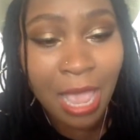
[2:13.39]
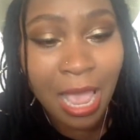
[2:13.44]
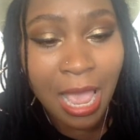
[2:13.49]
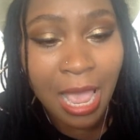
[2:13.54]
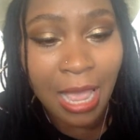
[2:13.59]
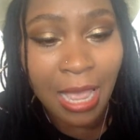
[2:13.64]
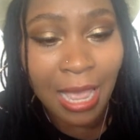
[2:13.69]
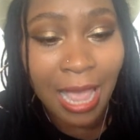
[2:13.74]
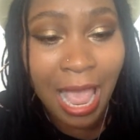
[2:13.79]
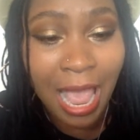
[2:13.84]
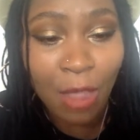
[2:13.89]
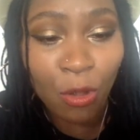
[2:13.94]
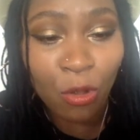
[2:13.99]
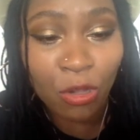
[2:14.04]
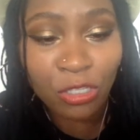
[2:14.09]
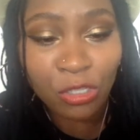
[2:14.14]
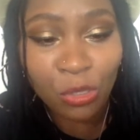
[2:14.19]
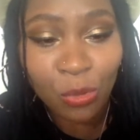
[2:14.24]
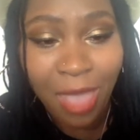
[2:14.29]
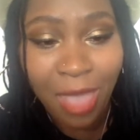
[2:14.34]
Uh, I
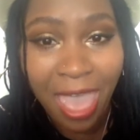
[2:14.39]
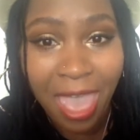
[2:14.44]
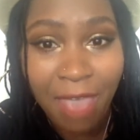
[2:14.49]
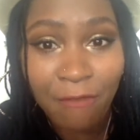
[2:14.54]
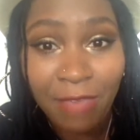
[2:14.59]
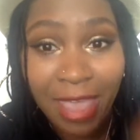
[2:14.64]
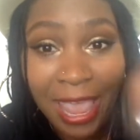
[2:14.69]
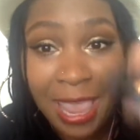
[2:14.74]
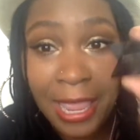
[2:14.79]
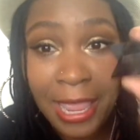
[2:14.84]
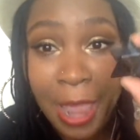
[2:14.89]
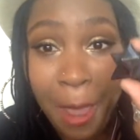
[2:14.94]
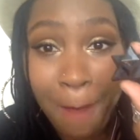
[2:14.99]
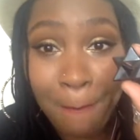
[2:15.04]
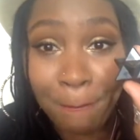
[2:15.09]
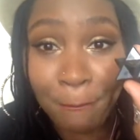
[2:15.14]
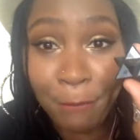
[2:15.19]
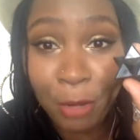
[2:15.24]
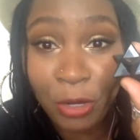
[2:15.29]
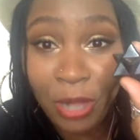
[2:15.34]
also have a
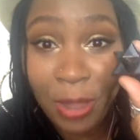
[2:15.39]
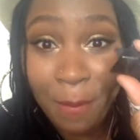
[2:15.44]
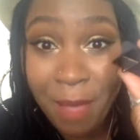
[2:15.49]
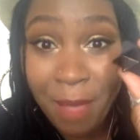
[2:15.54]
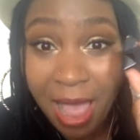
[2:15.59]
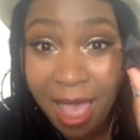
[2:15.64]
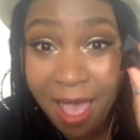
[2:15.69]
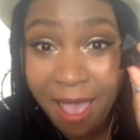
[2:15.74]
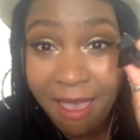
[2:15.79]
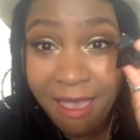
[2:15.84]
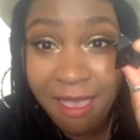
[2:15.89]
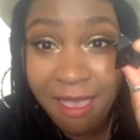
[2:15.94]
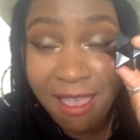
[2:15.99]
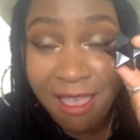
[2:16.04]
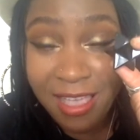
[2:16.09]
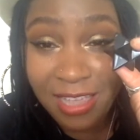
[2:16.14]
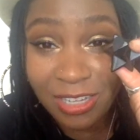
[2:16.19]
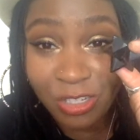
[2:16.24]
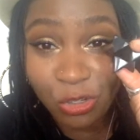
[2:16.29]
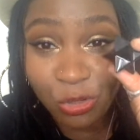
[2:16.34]
Merkaba,
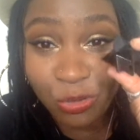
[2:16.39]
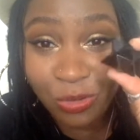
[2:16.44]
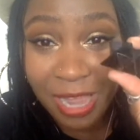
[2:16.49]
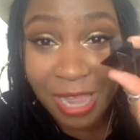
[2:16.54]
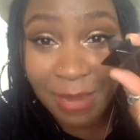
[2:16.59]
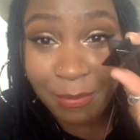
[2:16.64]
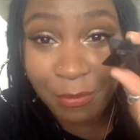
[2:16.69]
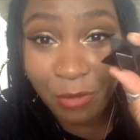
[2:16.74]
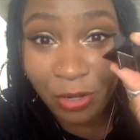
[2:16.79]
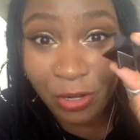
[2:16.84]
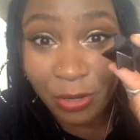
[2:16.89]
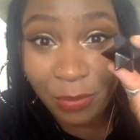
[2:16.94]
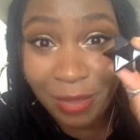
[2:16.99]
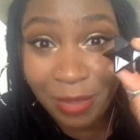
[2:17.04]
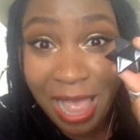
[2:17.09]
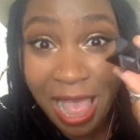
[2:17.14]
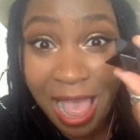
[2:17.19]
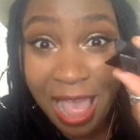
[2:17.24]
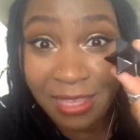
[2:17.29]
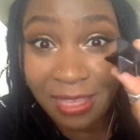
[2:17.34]
a Shungite
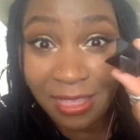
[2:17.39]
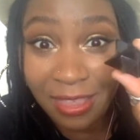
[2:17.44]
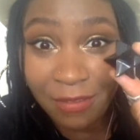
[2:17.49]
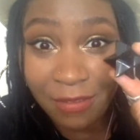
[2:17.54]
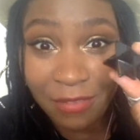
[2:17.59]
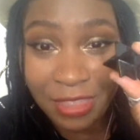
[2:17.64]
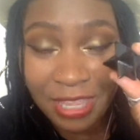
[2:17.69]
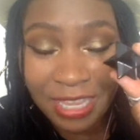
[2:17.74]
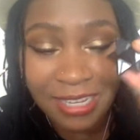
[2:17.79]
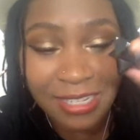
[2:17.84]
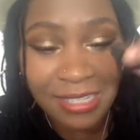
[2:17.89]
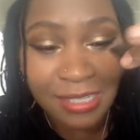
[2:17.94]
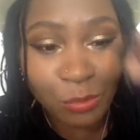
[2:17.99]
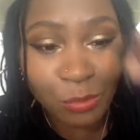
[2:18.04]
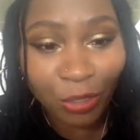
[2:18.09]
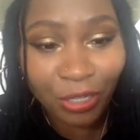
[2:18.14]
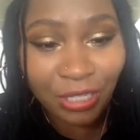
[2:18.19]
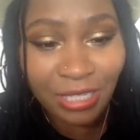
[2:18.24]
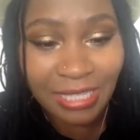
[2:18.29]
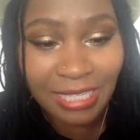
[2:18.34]
Merkaba. I love this.
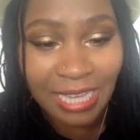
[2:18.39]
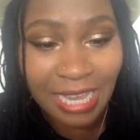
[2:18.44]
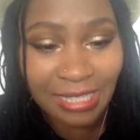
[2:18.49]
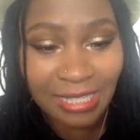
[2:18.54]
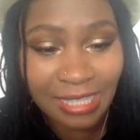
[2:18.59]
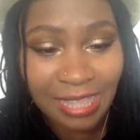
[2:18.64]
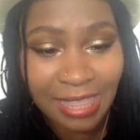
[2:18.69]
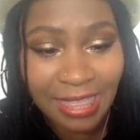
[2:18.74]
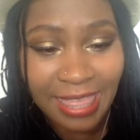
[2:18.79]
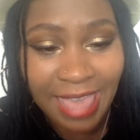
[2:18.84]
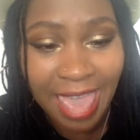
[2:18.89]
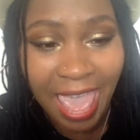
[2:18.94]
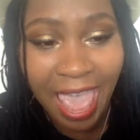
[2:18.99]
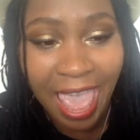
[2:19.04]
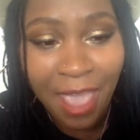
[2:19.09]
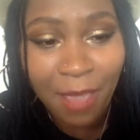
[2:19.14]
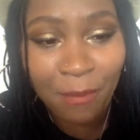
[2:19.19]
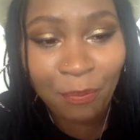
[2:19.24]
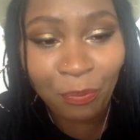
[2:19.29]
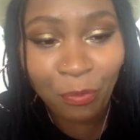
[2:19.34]
We're going to test
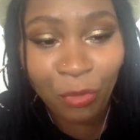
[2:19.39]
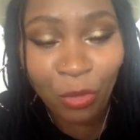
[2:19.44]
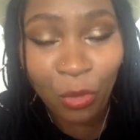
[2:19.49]
that.